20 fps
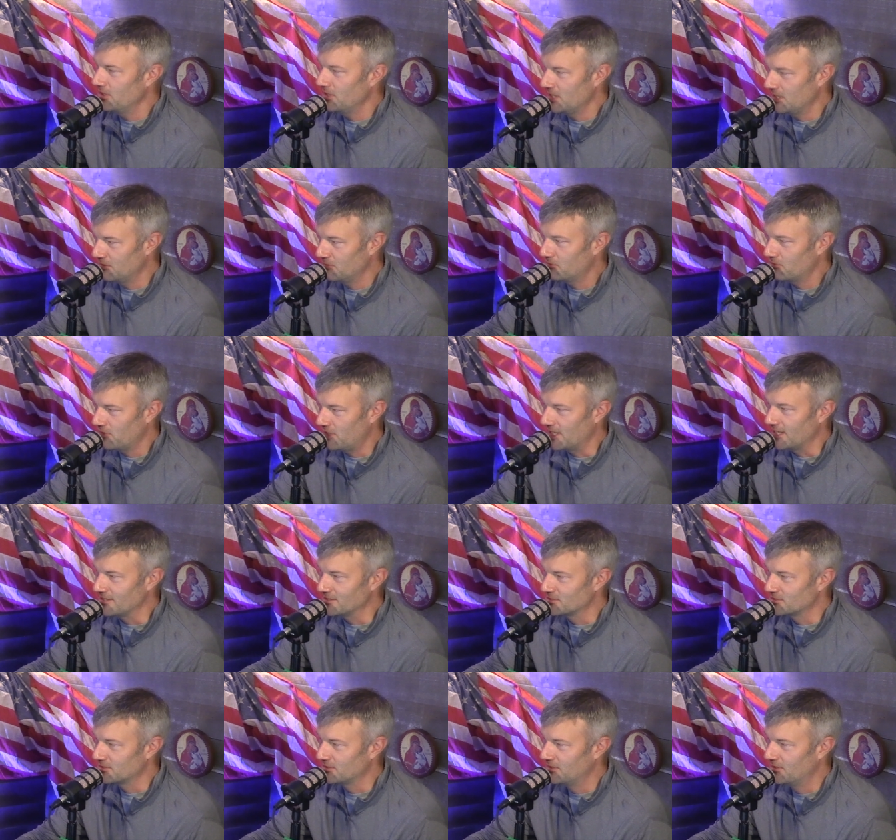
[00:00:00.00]
in
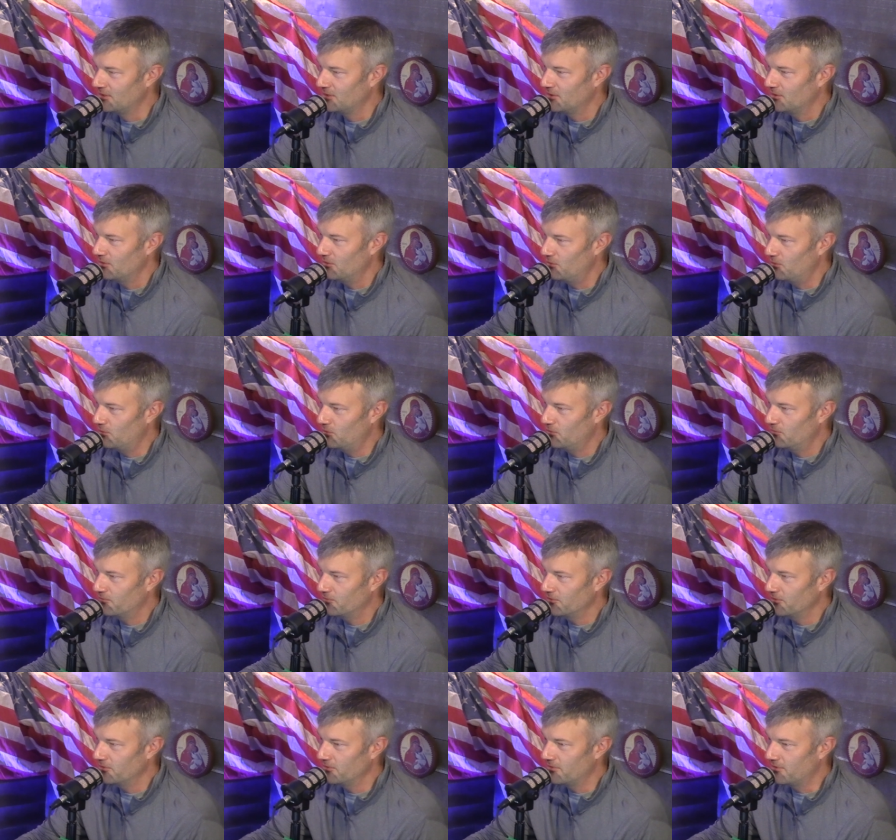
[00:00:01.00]
Christ
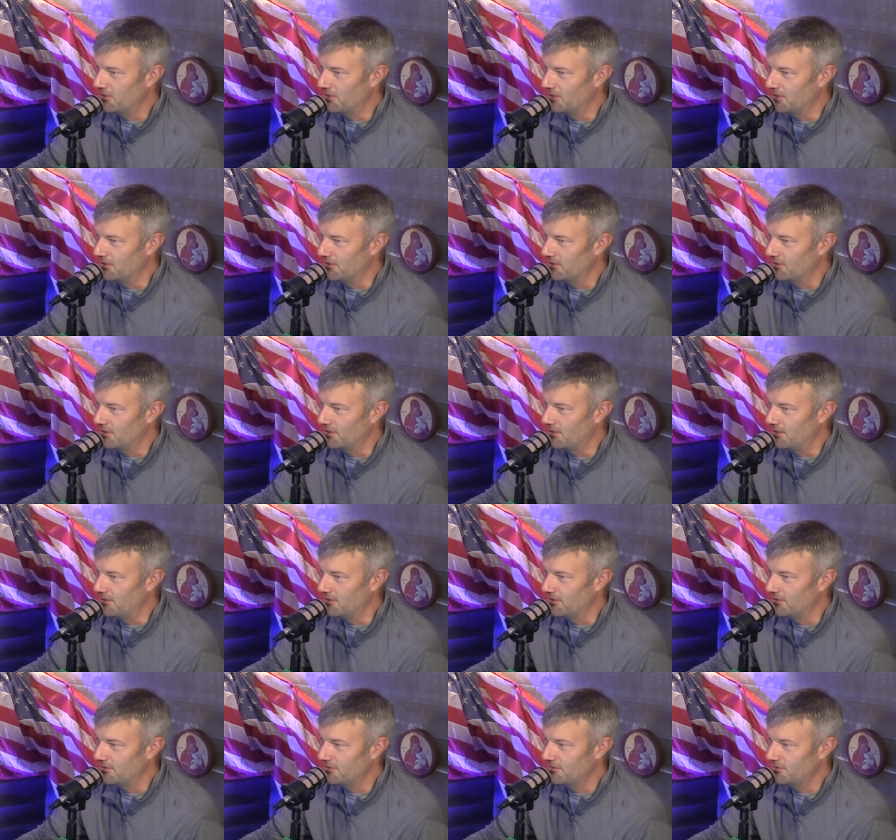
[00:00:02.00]
over
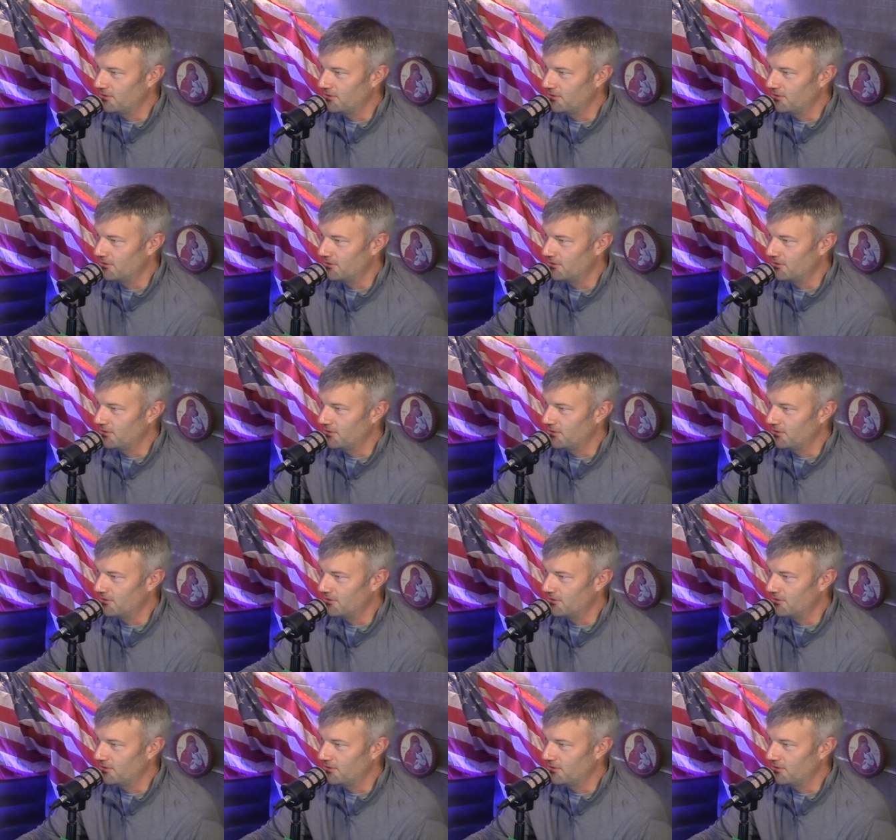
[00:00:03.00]
the